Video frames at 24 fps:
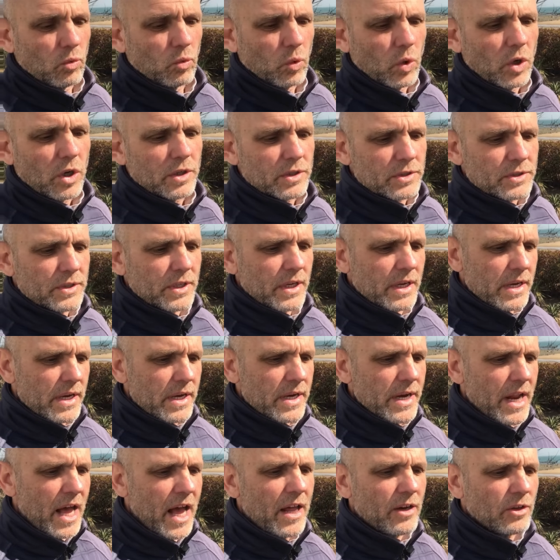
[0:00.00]
Worse,
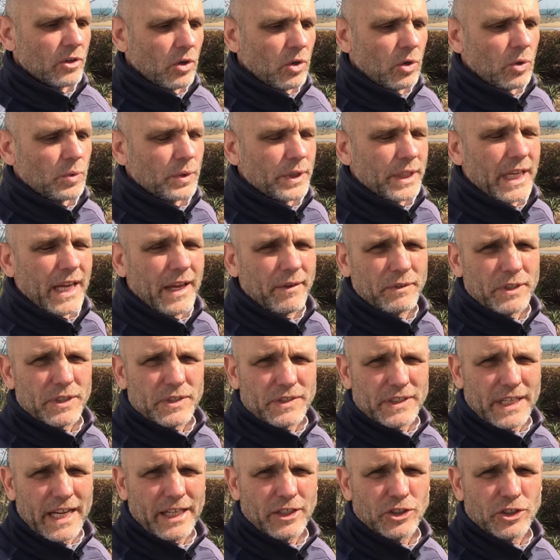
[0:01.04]
not only have the
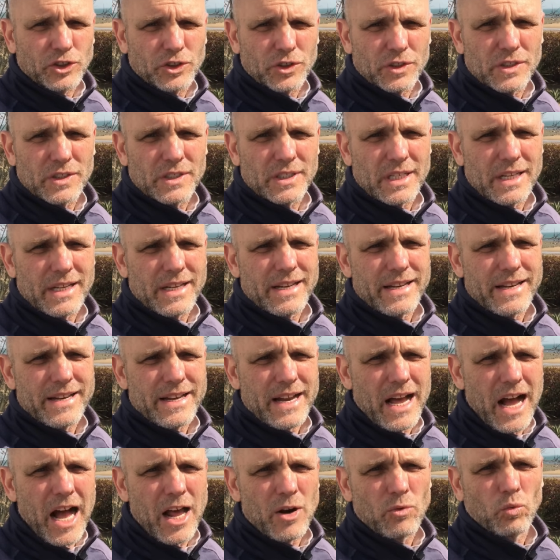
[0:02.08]
sanctions
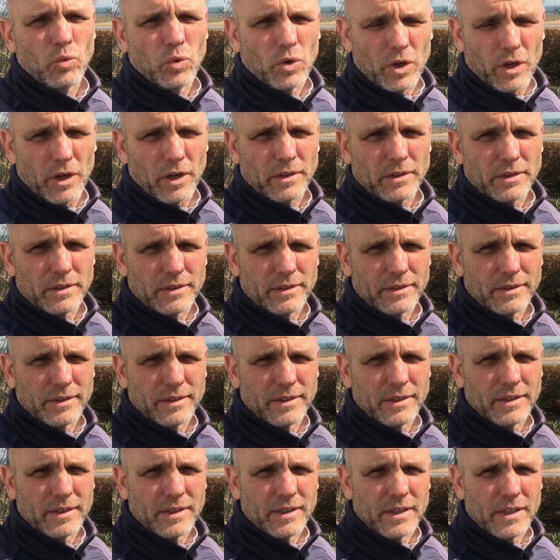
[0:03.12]
not worked,
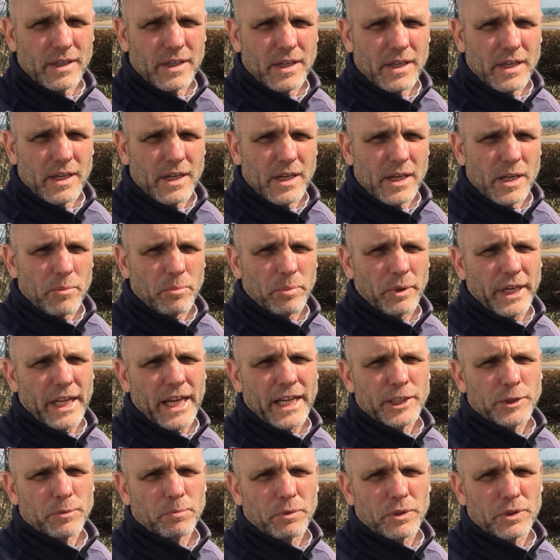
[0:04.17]
but
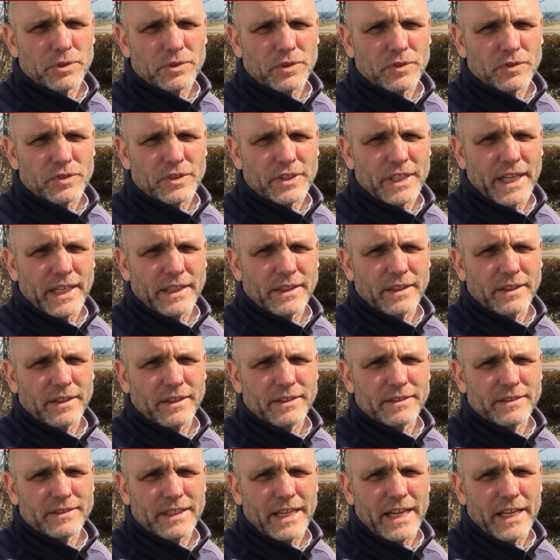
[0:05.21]
experts are saying that
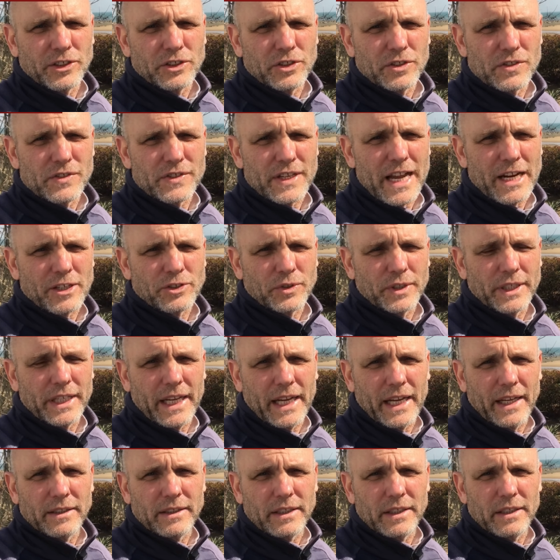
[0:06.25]
the sanctions actually
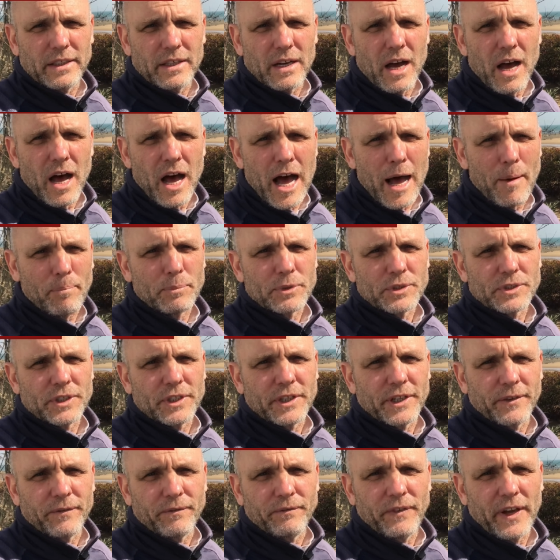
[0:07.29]
had the
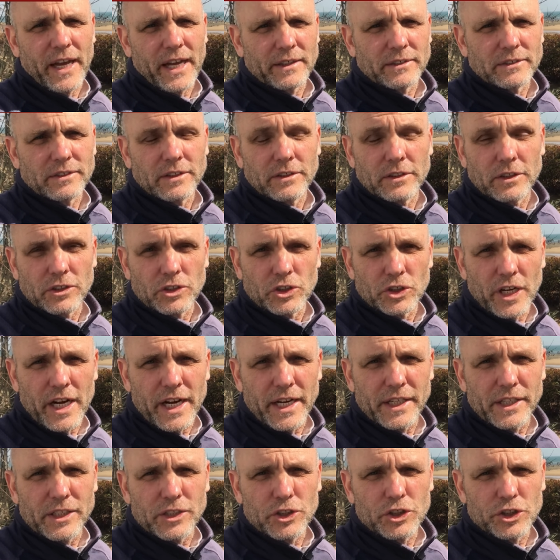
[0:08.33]
opposite effect, that the
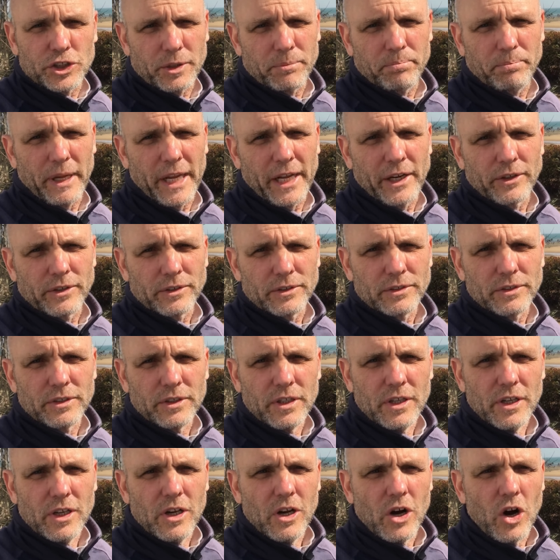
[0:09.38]
Chinese chip makers
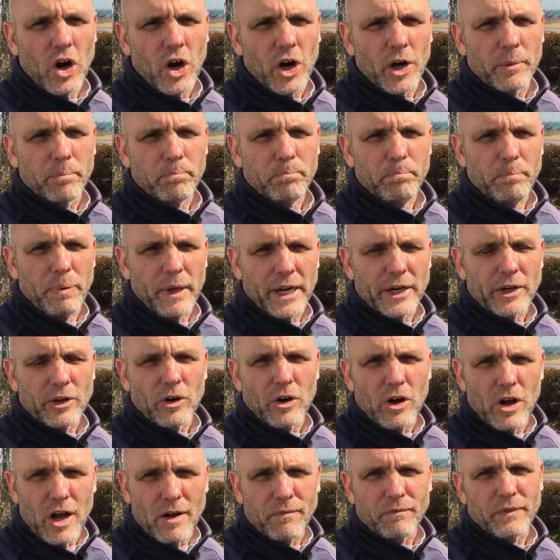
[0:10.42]
are
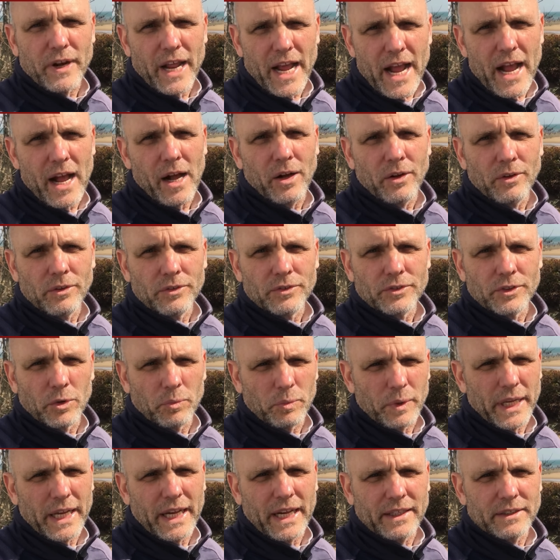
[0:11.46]
better off now that
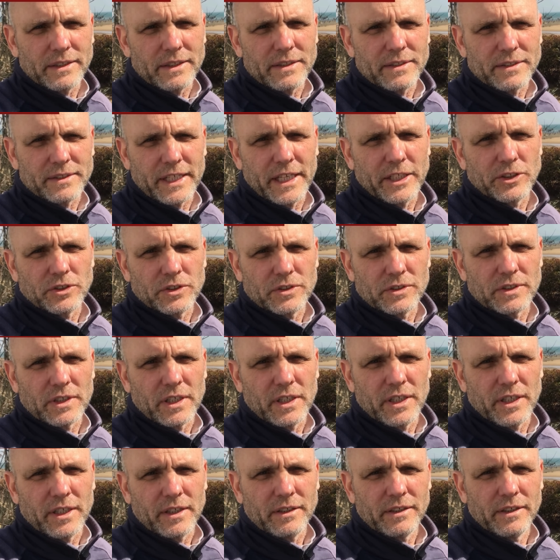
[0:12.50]
we had these sanctions
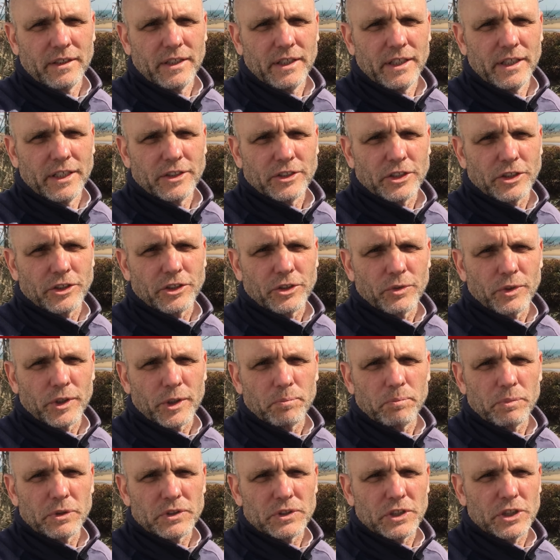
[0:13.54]
on, that they're in
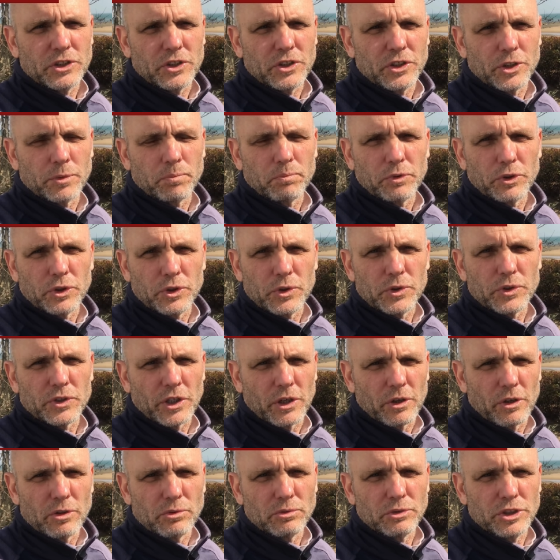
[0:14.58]
a position to produce
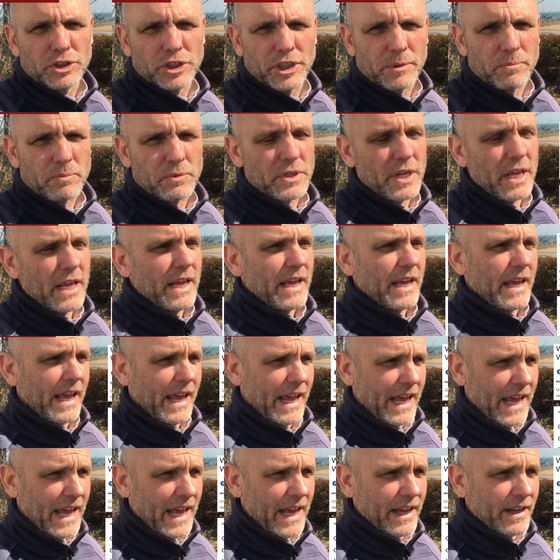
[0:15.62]
their own chips
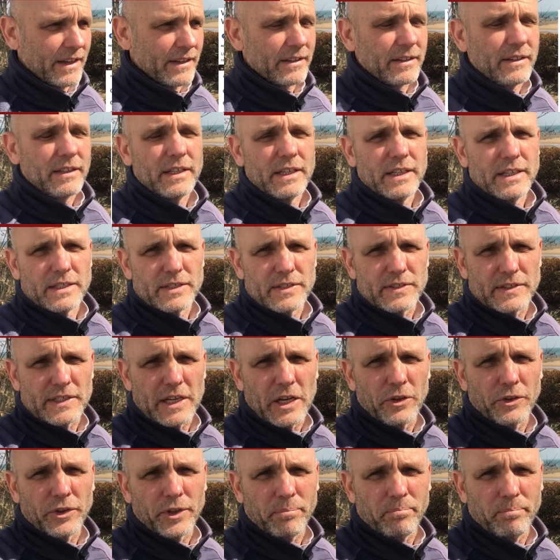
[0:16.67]
and
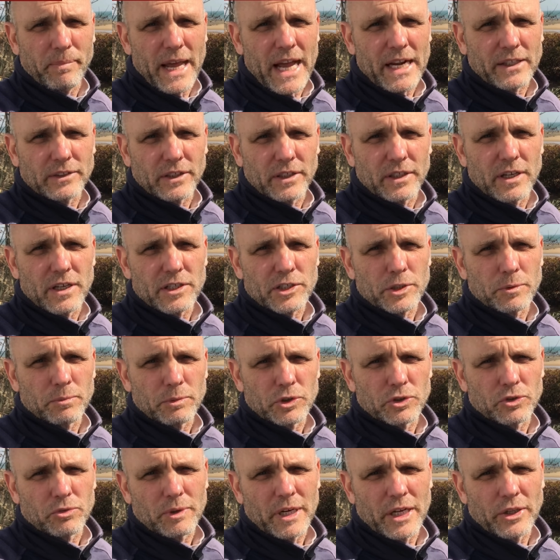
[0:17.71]
sell them back to
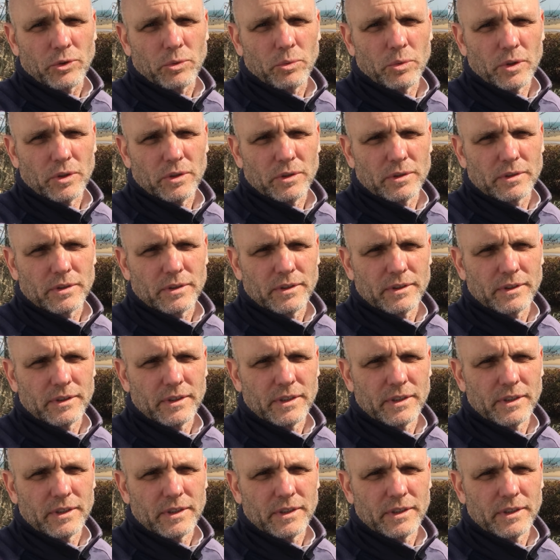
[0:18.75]
customers around the world.